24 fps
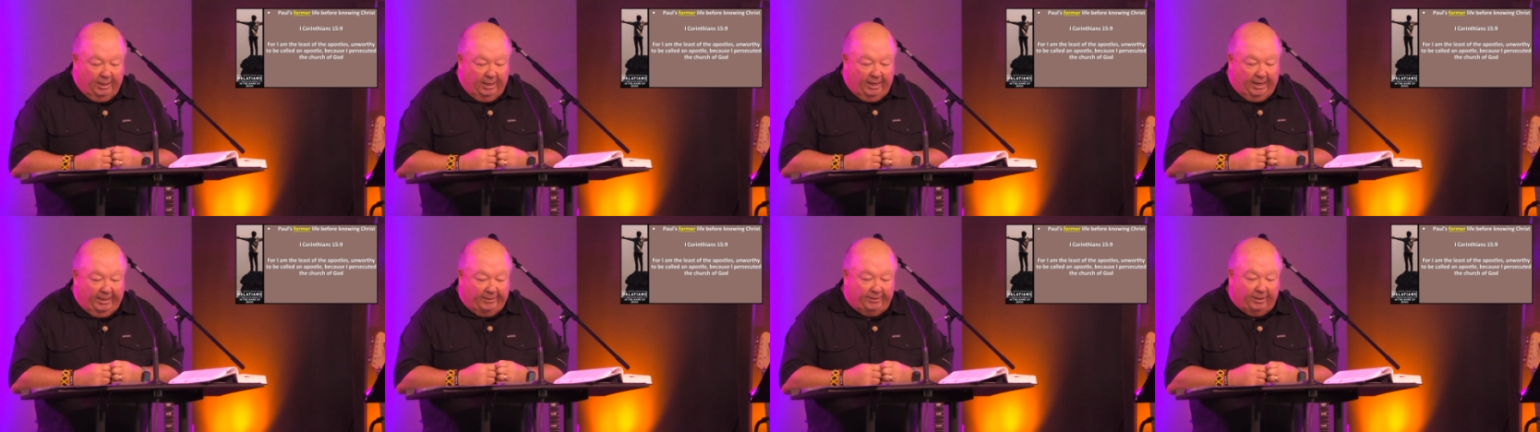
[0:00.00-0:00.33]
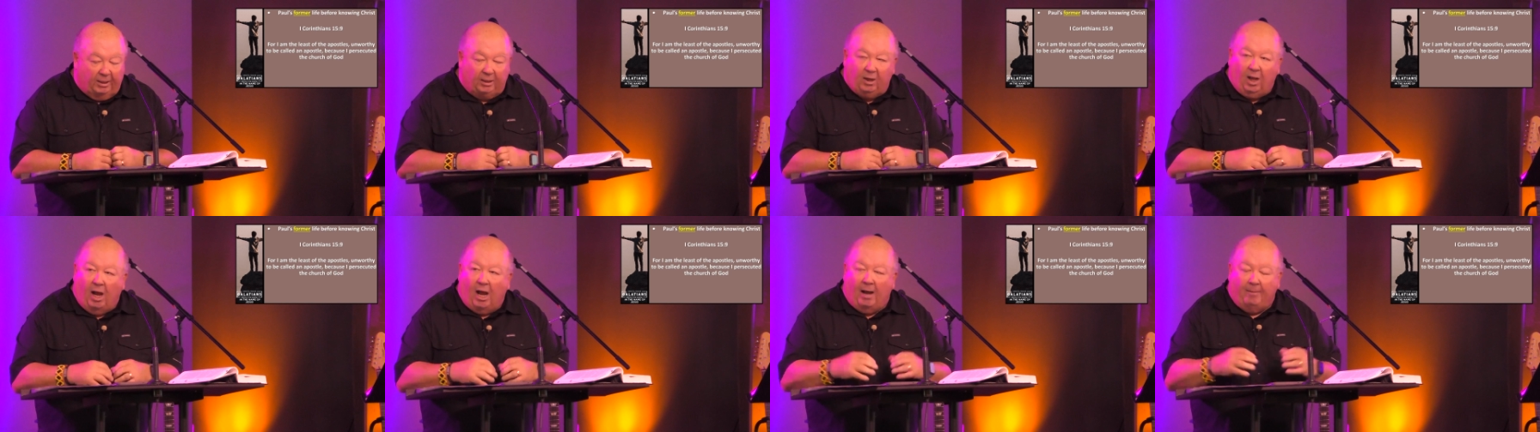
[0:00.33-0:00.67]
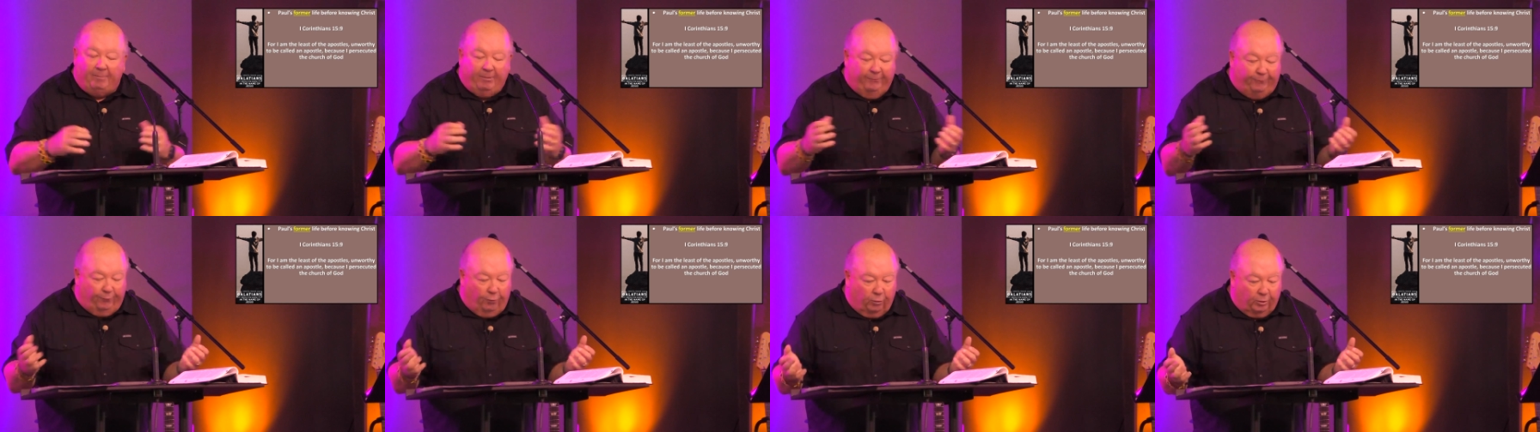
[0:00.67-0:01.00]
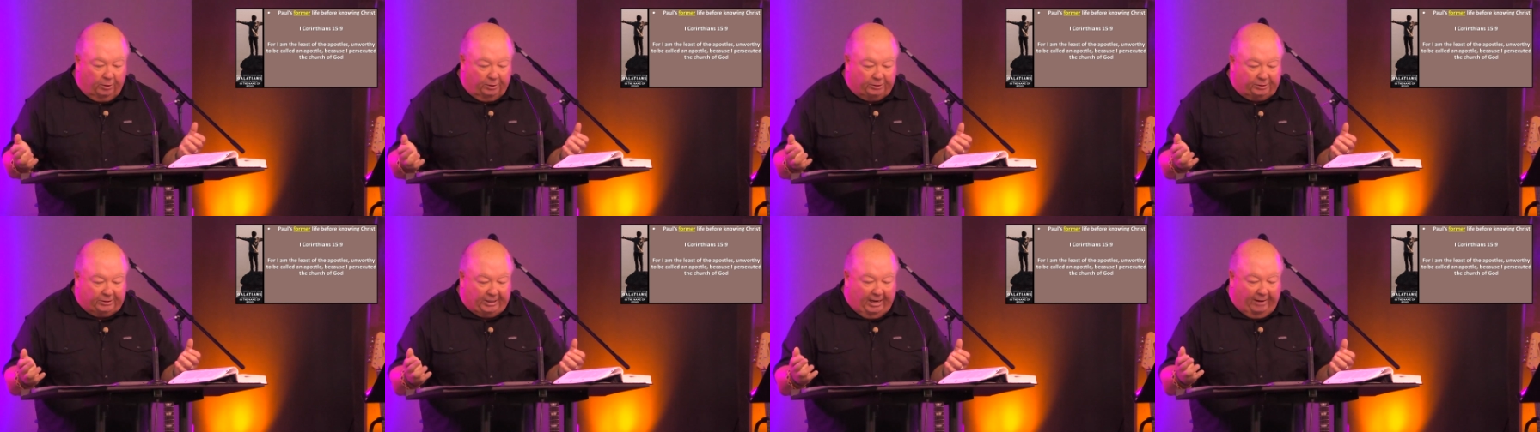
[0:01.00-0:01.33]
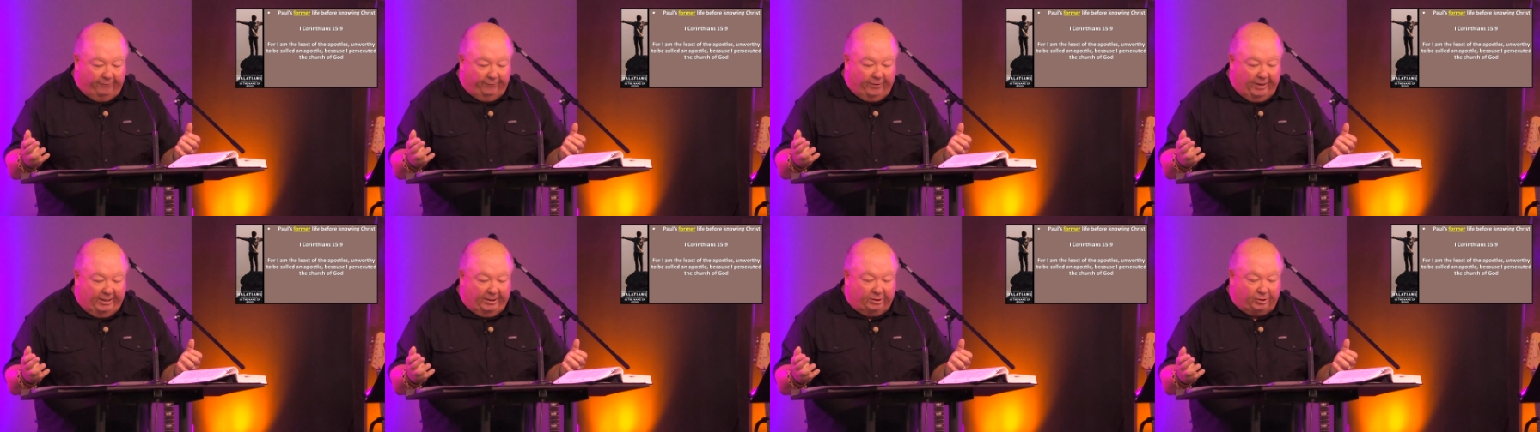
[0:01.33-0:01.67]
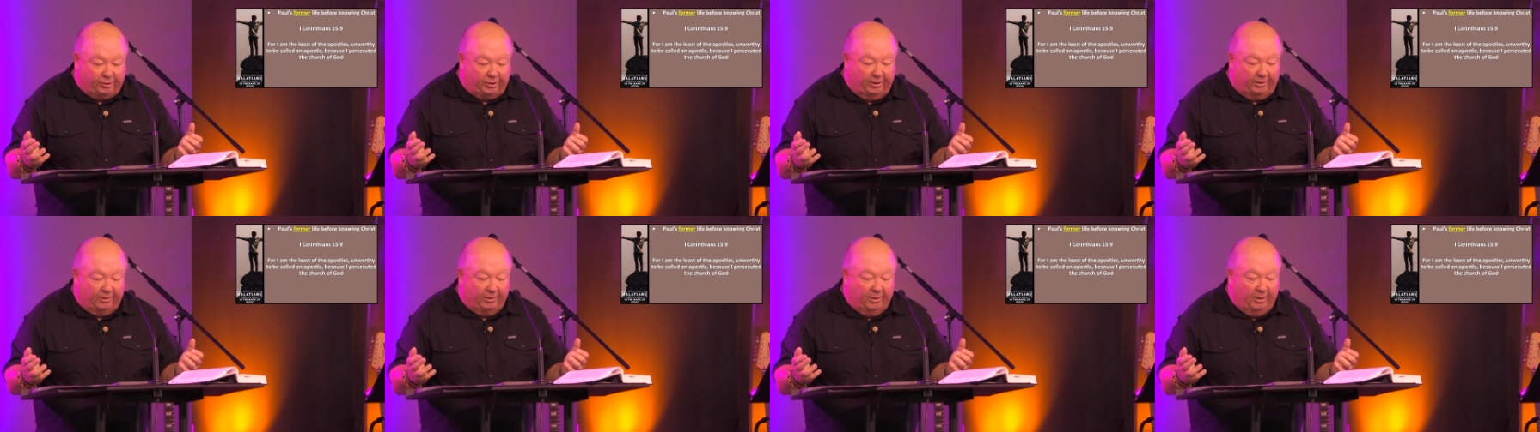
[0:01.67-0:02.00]
and the law before his
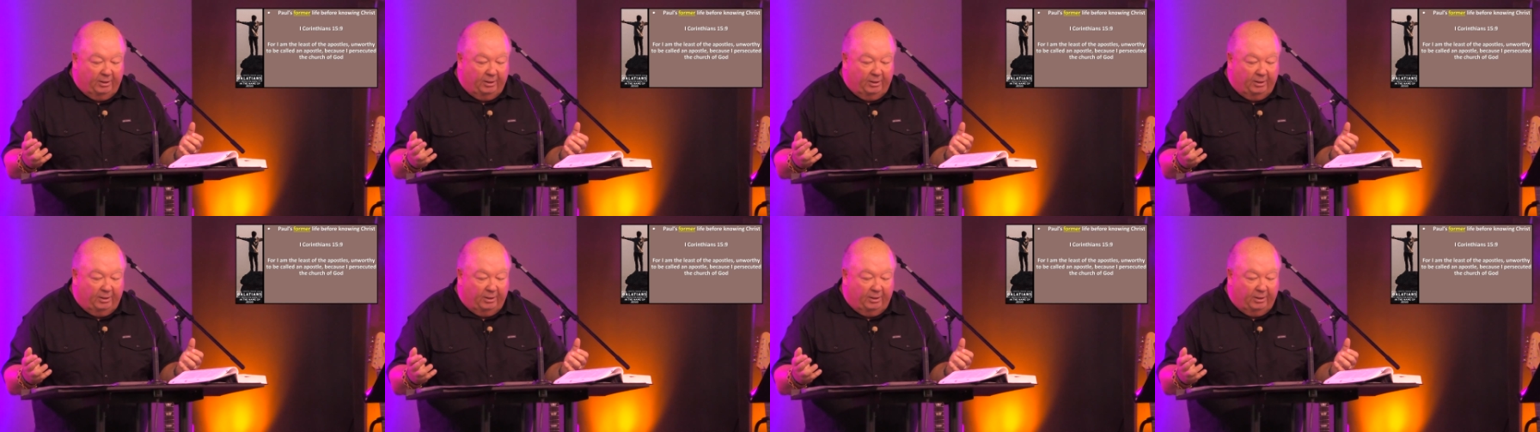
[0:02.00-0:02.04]
salvation.